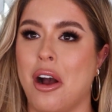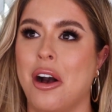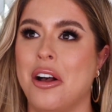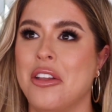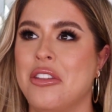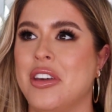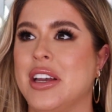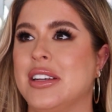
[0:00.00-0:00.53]

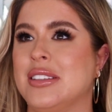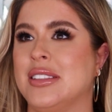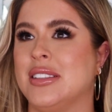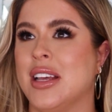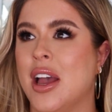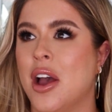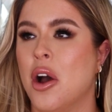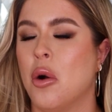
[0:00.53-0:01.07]
All this
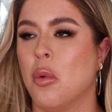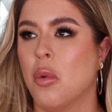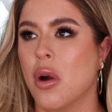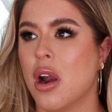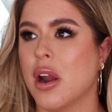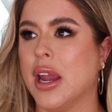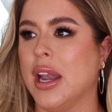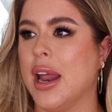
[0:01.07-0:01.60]

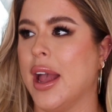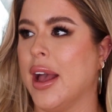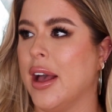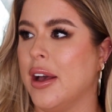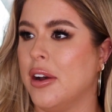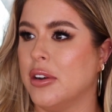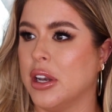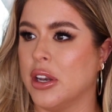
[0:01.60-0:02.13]
working out